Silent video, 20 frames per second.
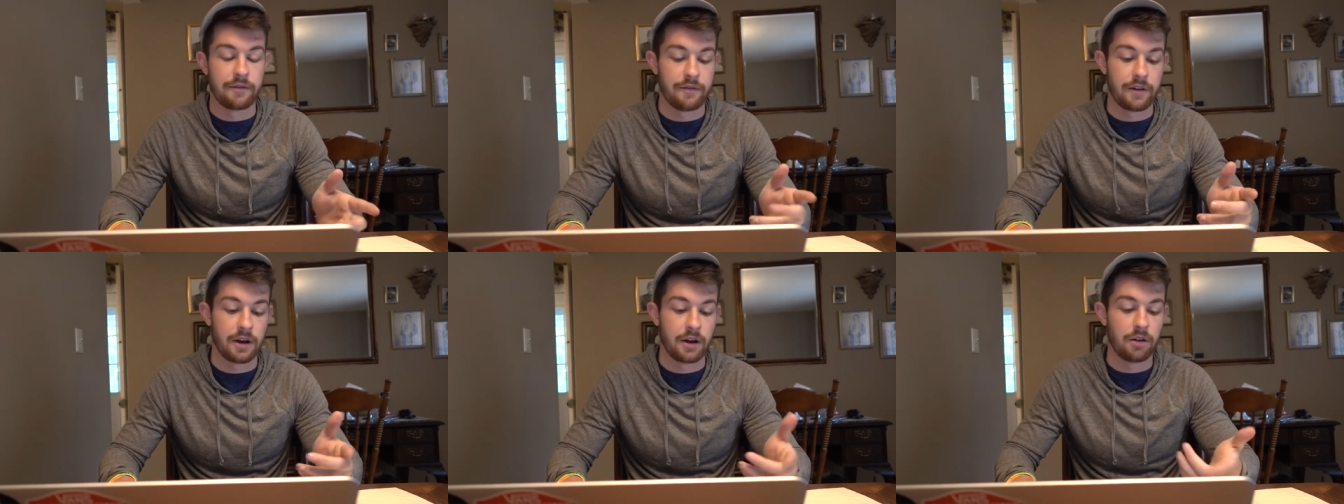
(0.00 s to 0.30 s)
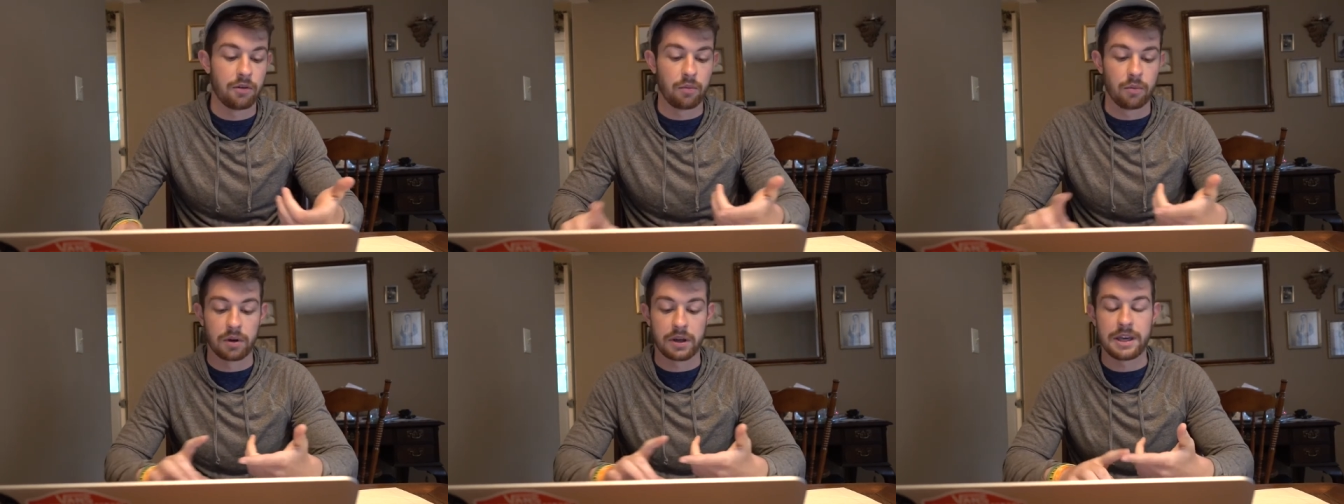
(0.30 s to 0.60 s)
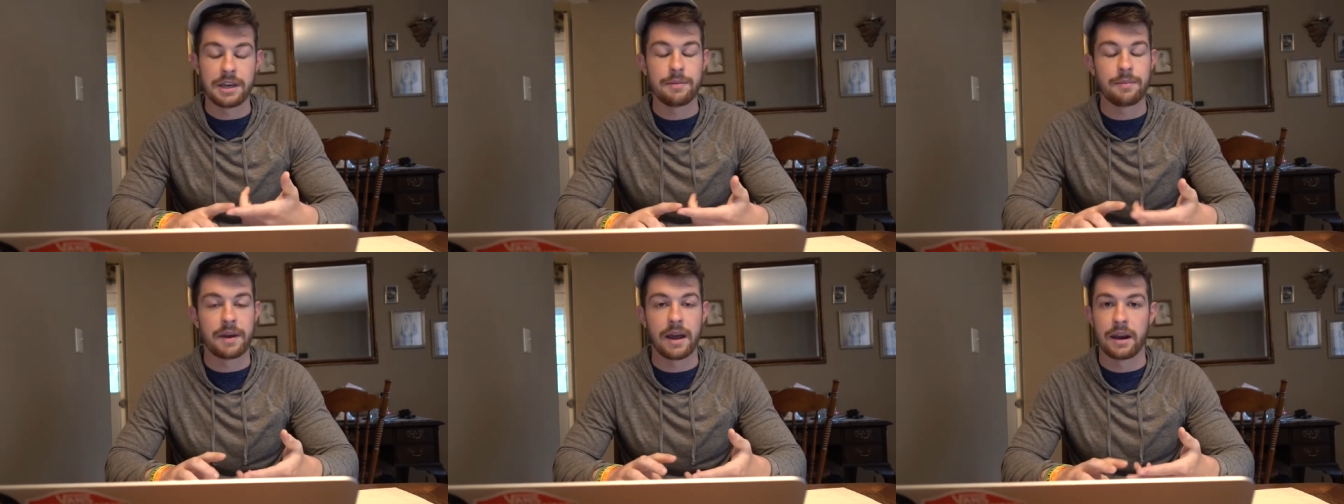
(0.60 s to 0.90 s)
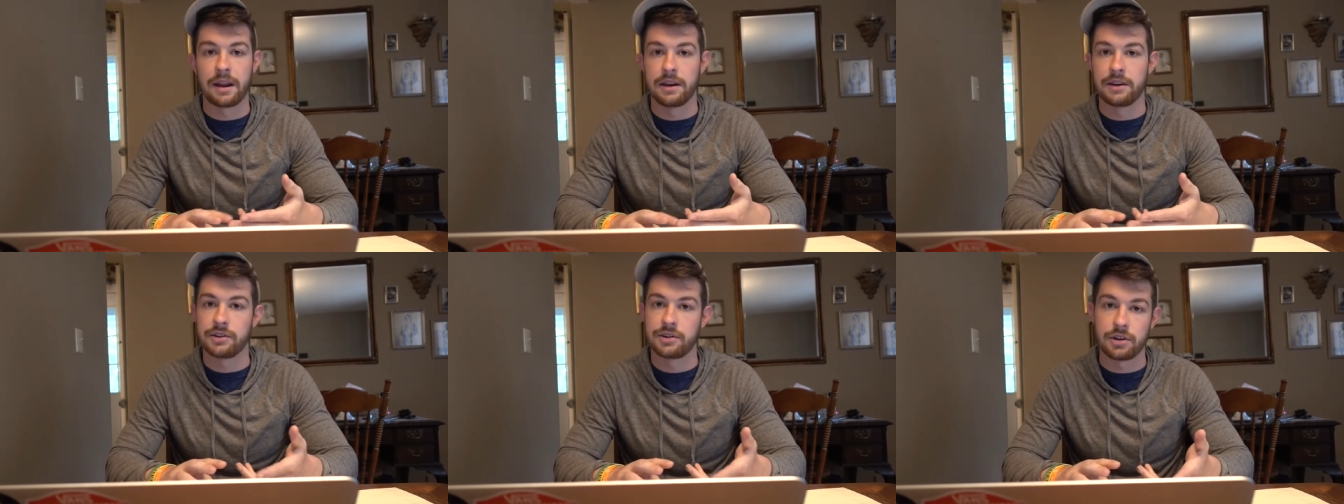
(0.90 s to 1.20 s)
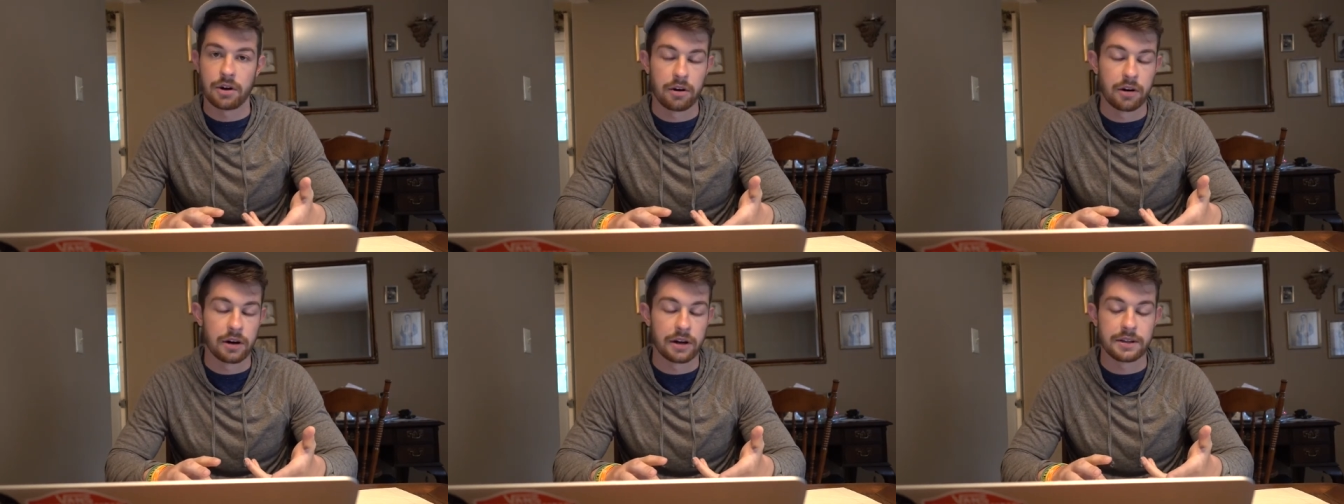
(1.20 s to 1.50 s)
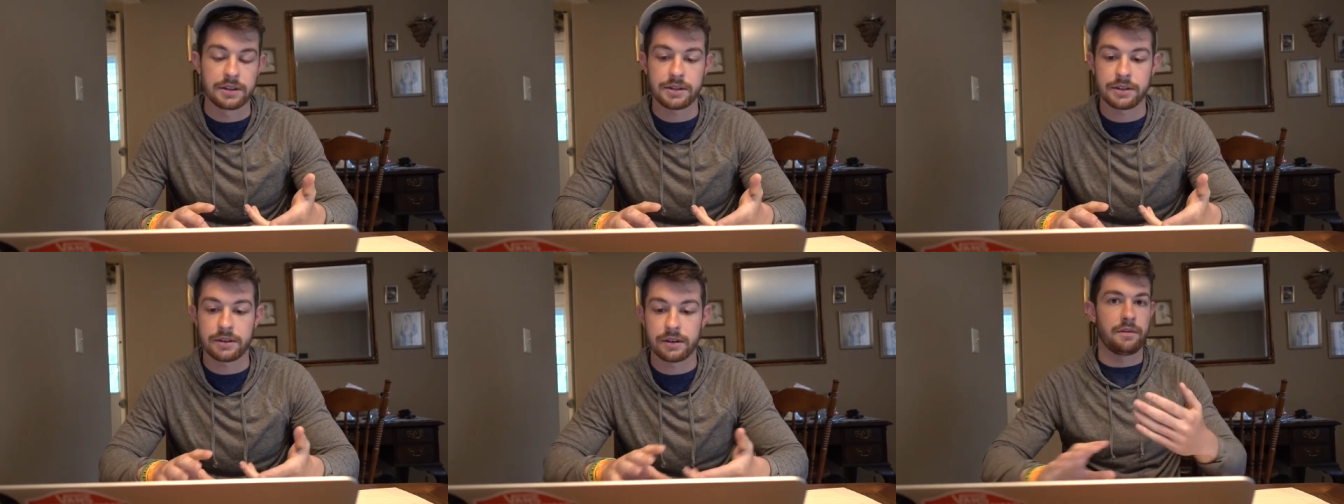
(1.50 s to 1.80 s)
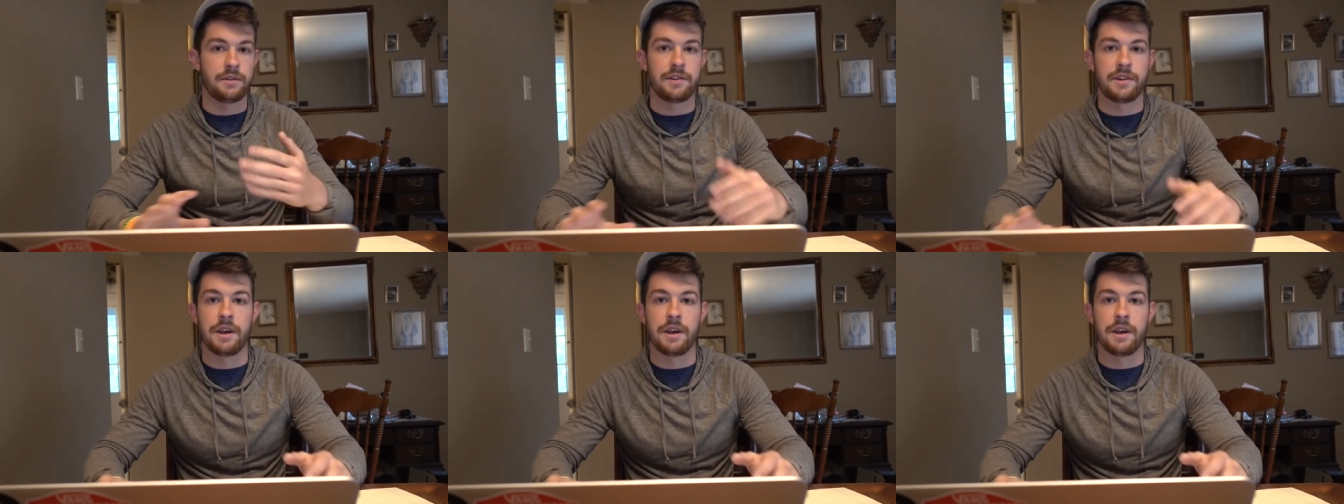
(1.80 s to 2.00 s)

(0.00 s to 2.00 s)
NFL. Will keep getting his targets.